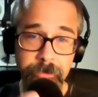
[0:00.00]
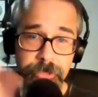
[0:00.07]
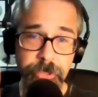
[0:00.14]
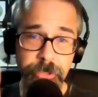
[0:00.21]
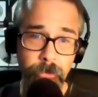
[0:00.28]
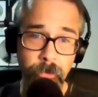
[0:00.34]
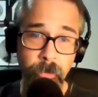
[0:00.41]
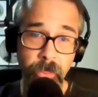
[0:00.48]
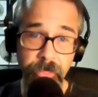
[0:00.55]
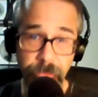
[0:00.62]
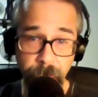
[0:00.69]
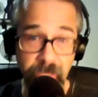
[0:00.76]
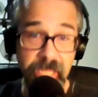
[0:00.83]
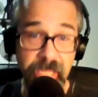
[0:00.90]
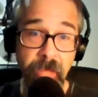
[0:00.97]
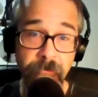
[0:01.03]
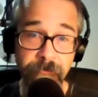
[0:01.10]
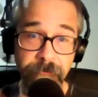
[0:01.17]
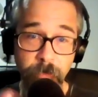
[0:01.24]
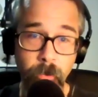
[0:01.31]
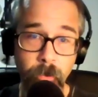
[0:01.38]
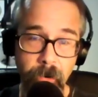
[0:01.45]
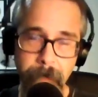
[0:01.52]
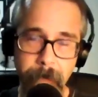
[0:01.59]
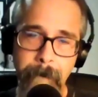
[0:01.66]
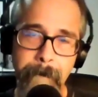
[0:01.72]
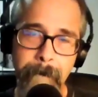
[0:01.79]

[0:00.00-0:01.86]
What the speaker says: 2, 3, 4.